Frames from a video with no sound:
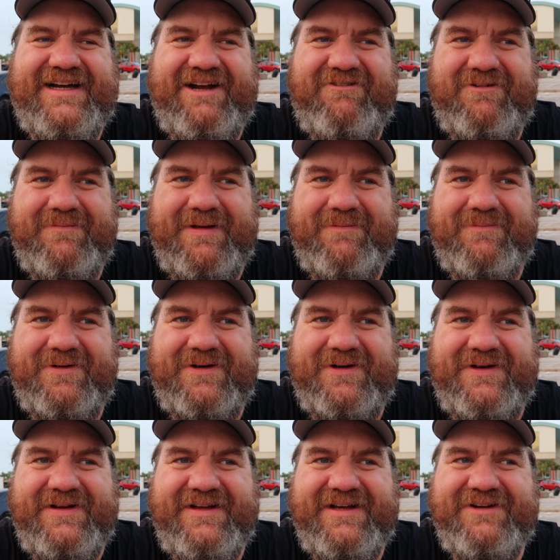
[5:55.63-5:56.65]
I
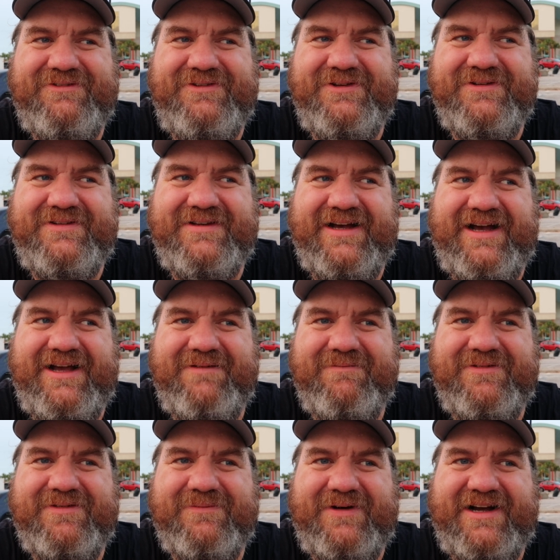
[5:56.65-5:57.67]
remember a few
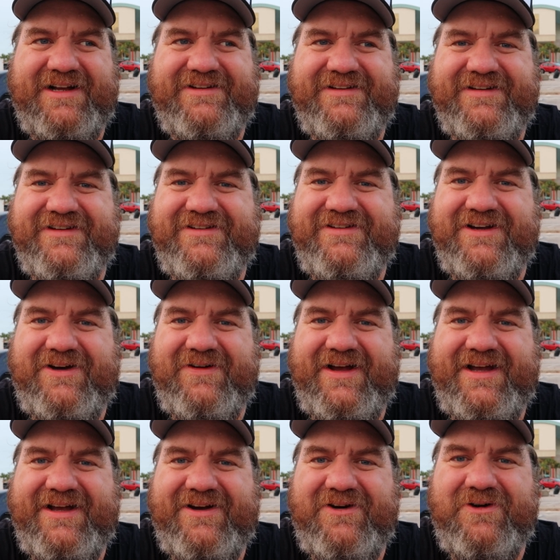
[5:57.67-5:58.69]
times watching
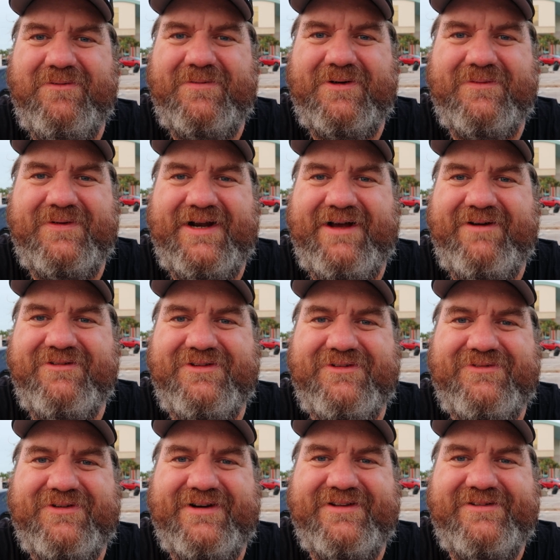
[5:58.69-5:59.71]
Shohei Homer when I was in
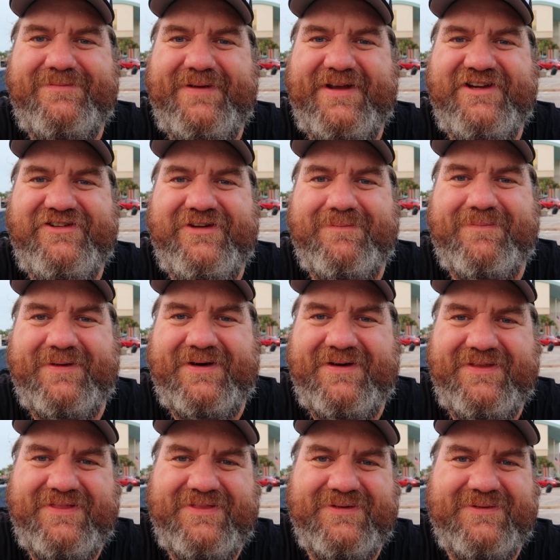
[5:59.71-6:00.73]
front of Spaceship
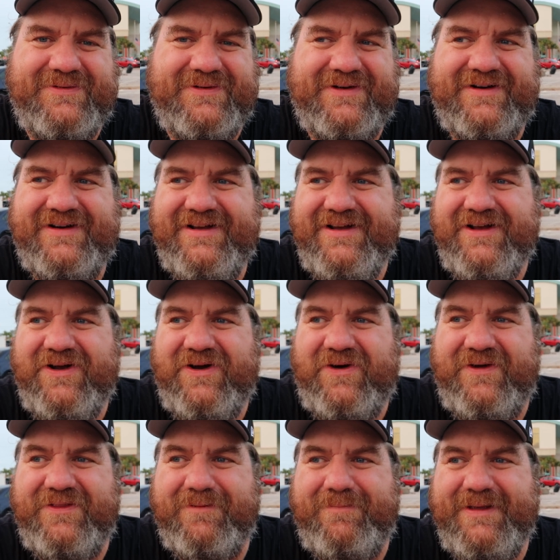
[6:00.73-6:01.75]
Earth or
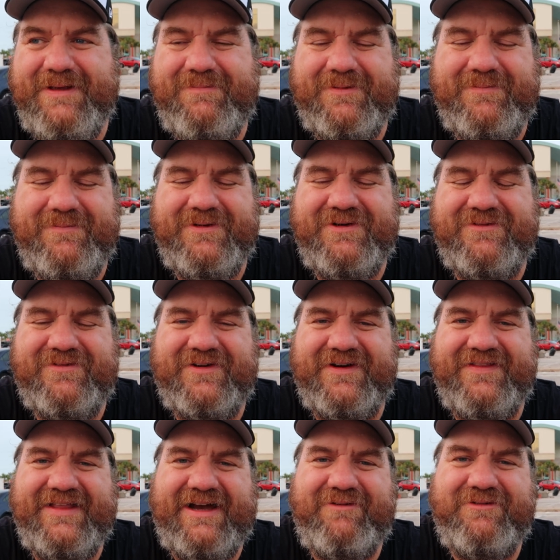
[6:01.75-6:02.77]
on the People Mover,
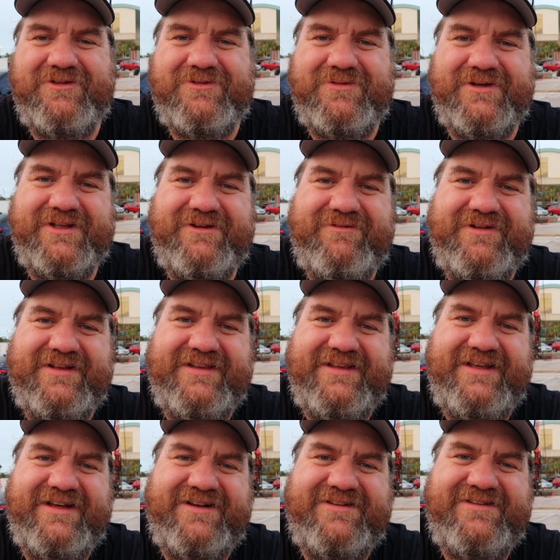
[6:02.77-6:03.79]
and that was really, really